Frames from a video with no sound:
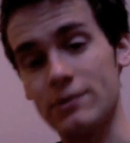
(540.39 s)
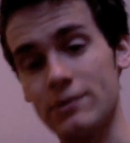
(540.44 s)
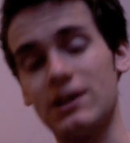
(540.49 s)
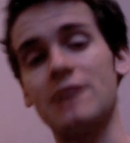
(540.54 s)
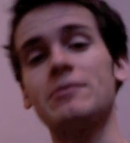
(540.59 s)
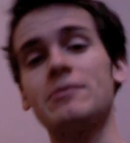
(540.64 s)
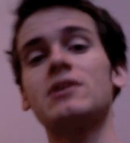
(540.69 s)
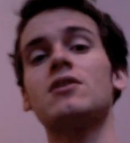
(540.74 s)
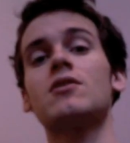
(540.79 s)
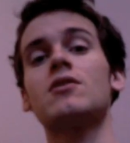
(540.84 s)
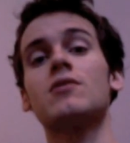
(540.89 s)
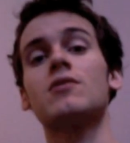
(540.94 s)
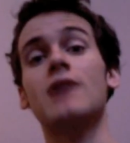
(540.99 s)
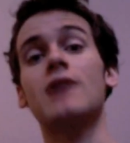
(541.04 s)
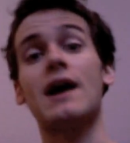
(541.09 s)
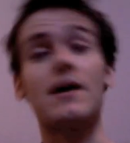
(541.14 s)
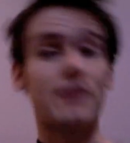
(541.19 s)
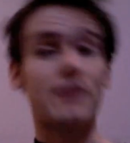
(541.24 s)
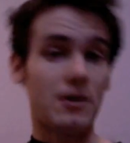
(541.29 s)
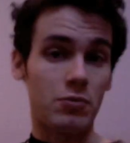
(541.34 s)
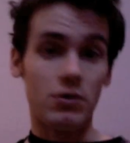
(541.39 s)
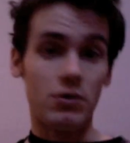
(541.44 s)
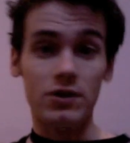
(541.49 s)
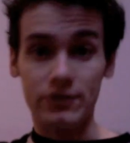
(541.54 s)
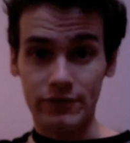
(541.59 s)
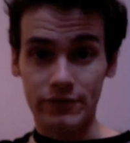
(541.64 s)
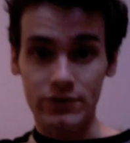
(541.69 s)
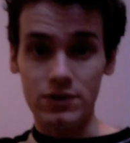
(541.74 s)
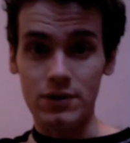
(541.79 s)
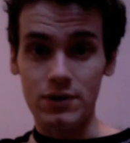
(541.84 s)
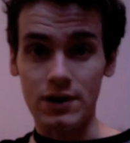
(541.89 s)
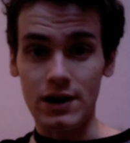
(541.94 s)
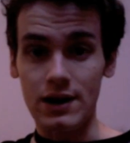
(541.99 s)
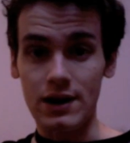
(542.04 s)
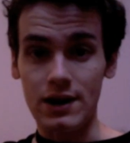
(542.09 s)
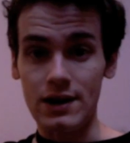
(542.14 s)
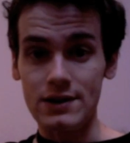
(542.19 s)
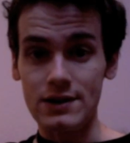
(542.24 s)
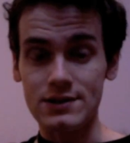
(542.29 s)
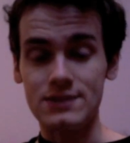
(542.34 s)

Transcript: let me know how that was for you guys,